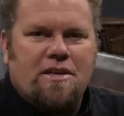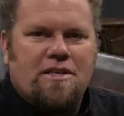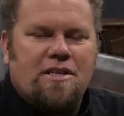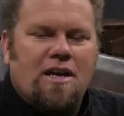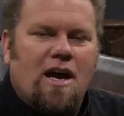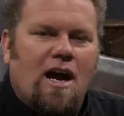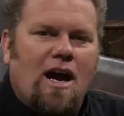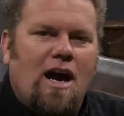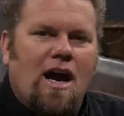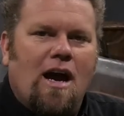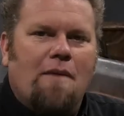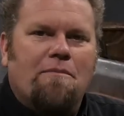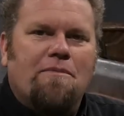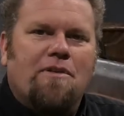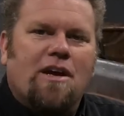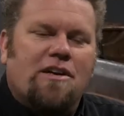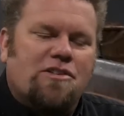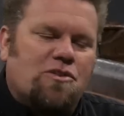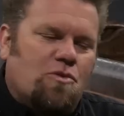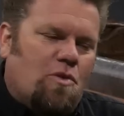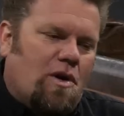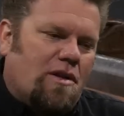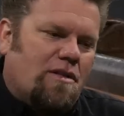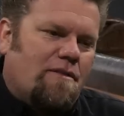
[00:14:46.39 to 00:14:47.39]
time
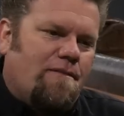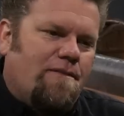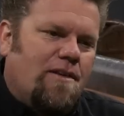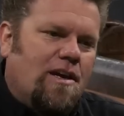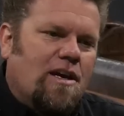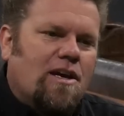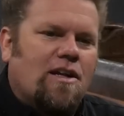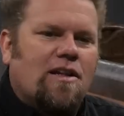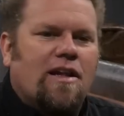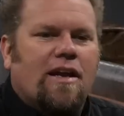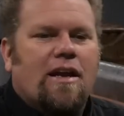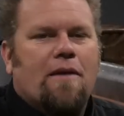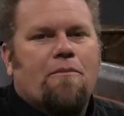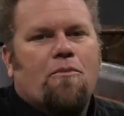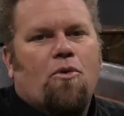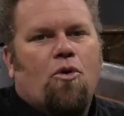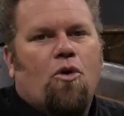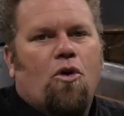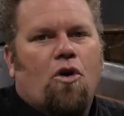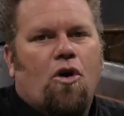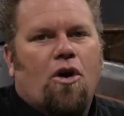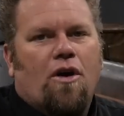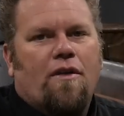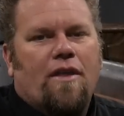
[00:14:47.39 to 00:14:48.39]
doesn't want the vehicle
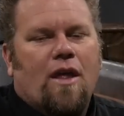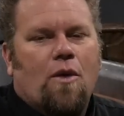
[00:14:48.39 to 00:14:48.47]
anymore.